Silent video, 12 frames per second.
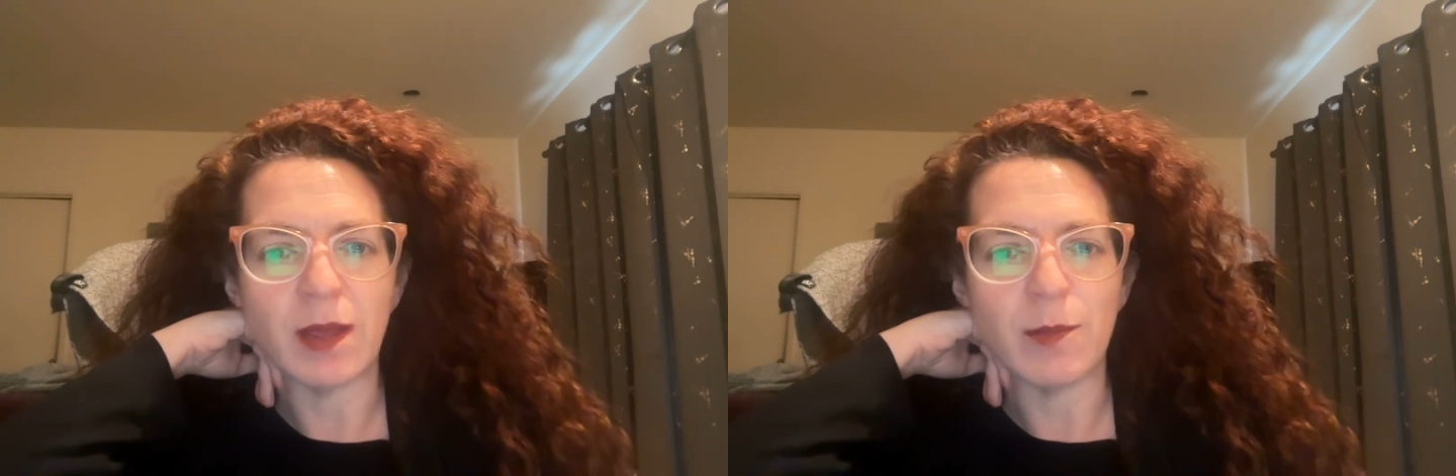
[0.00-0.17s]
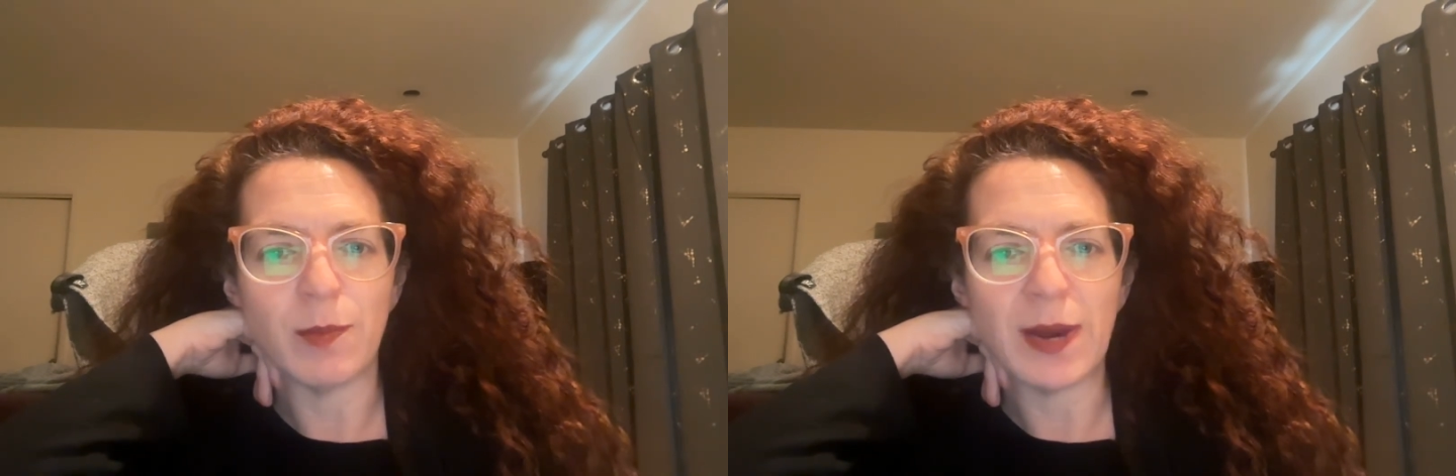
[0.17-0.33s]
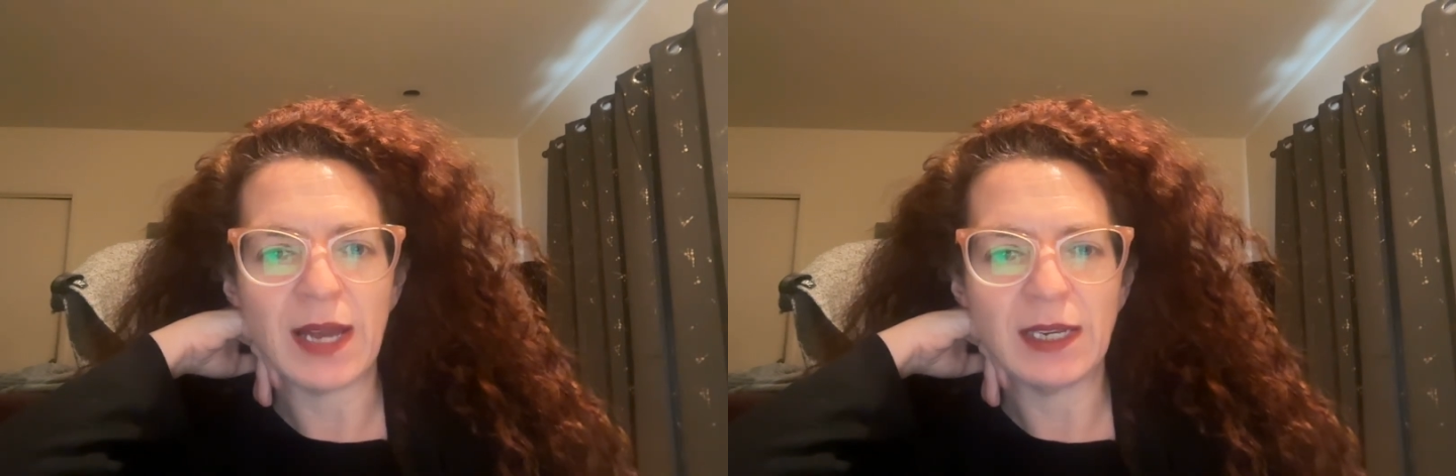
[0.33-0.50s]

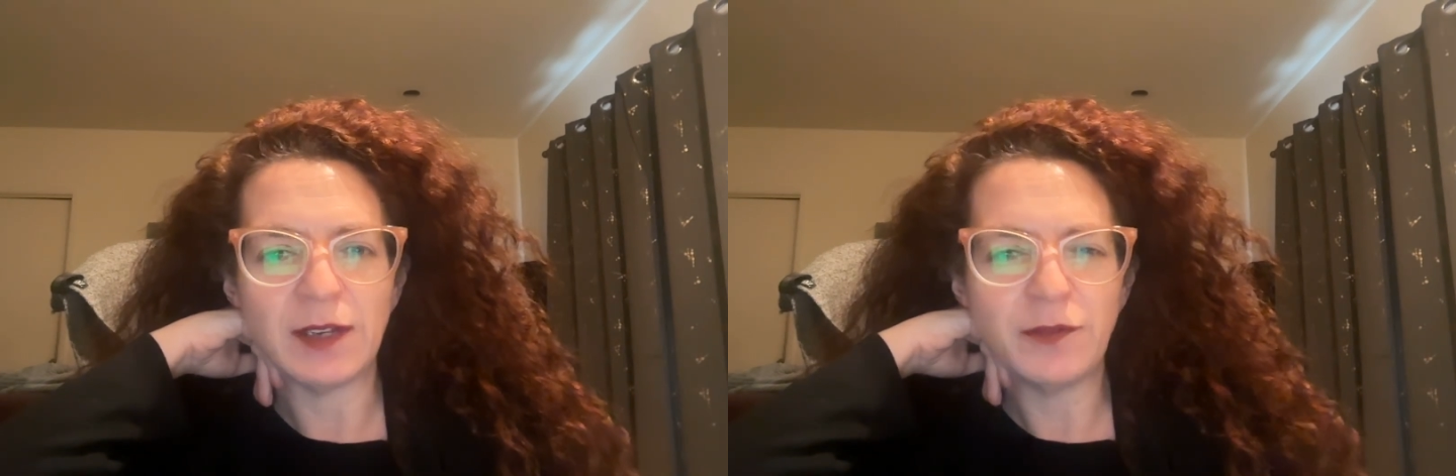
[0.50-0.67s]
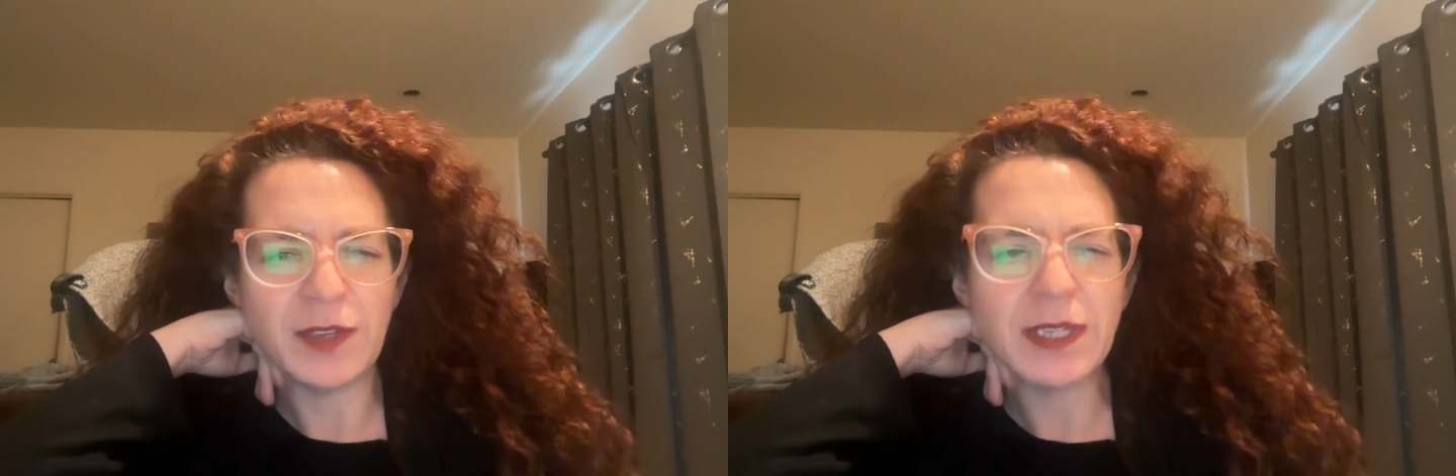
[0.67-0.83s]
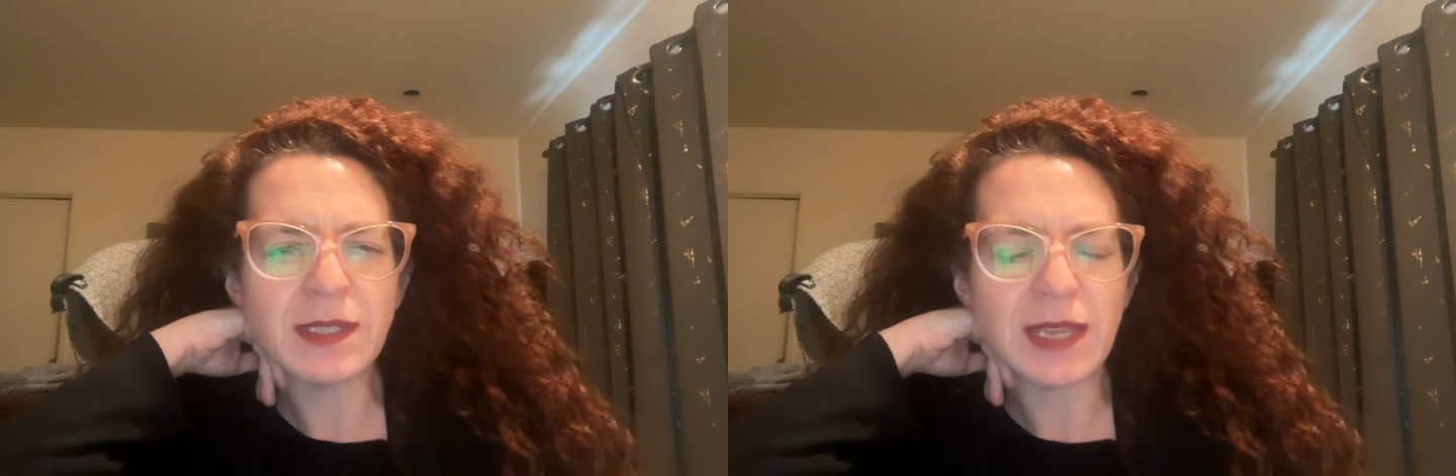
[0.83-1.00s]
but it
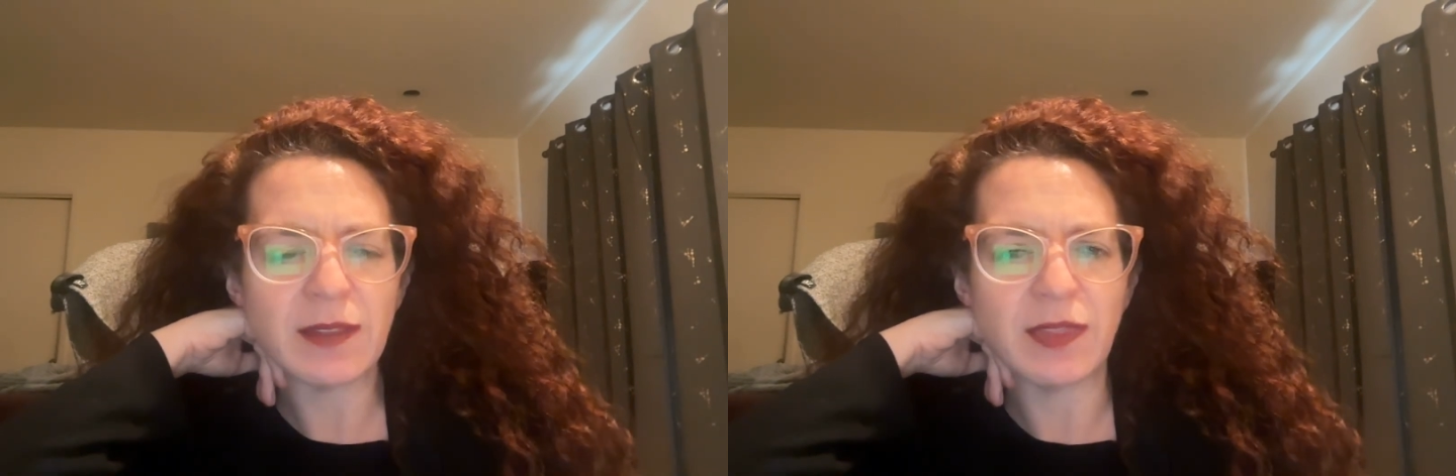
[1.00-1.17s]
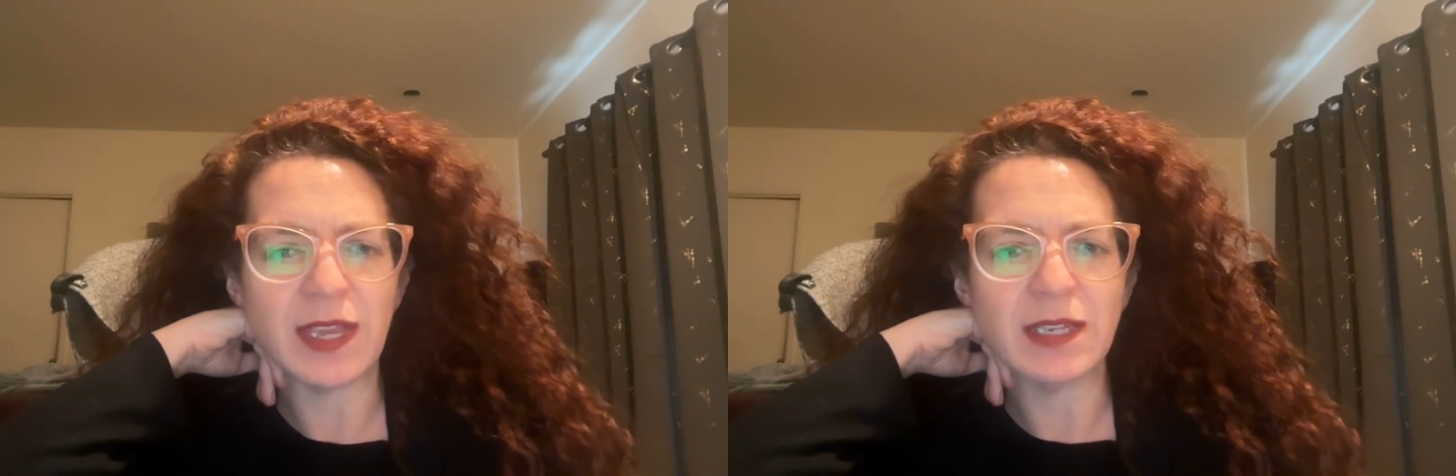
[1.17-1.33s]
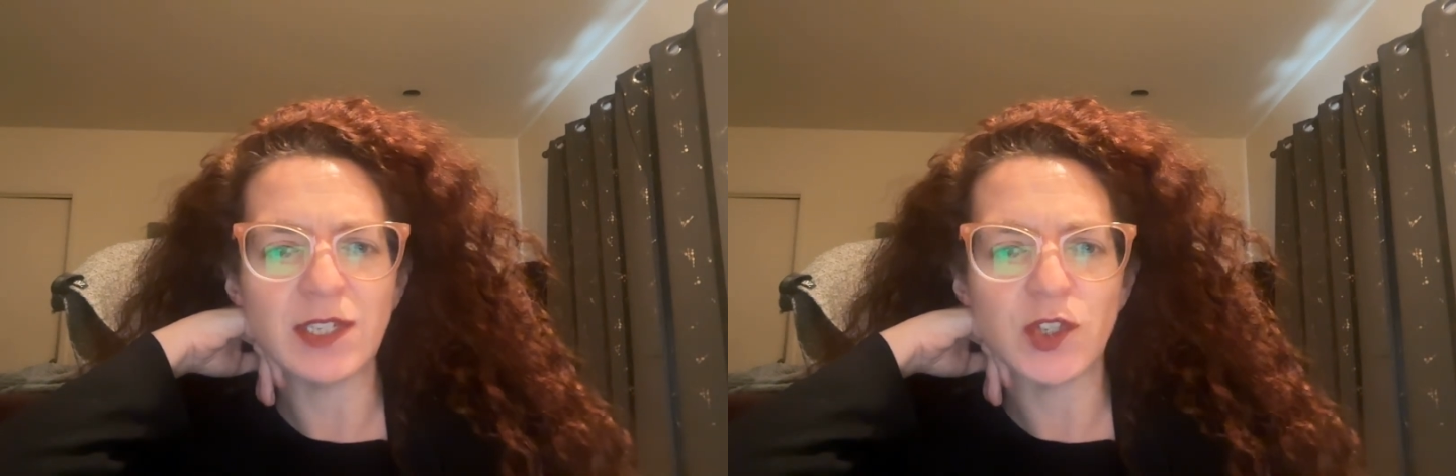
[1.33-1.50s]
feels like
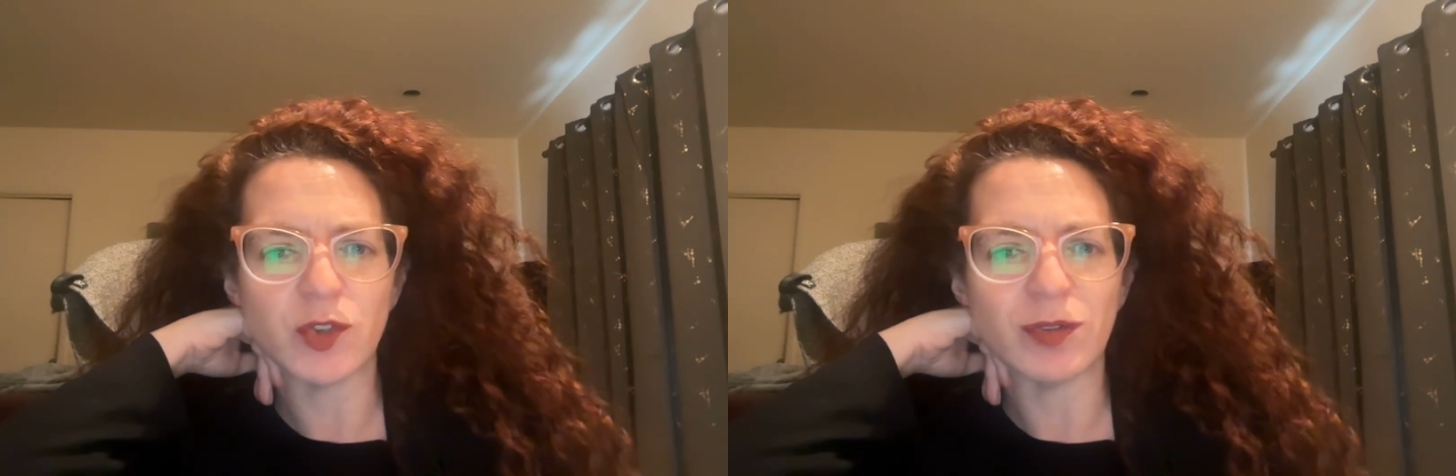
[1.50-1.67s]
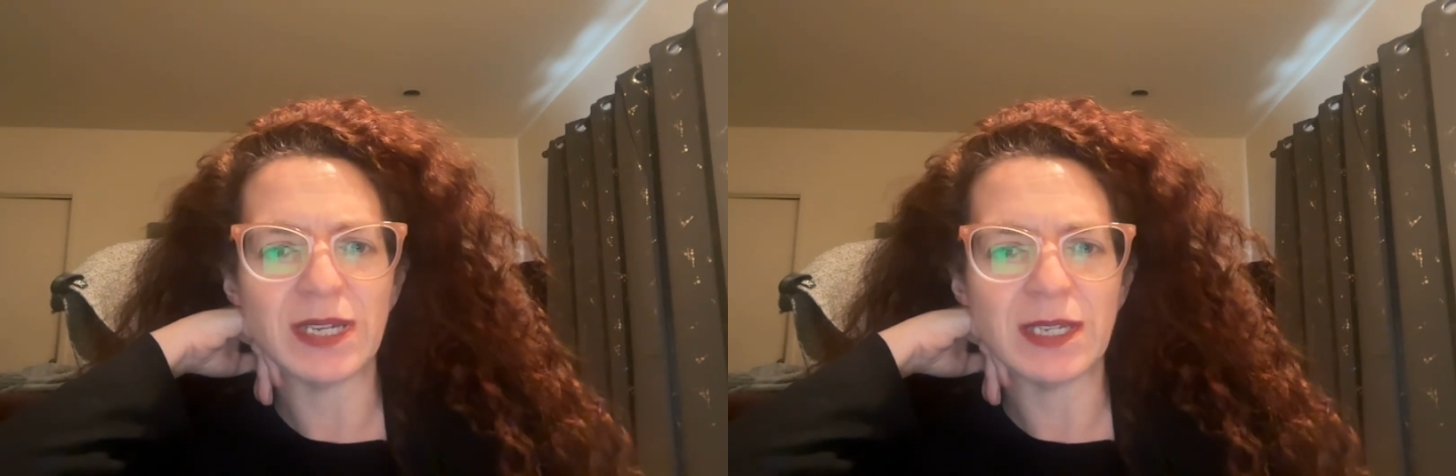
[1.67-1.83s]
the industry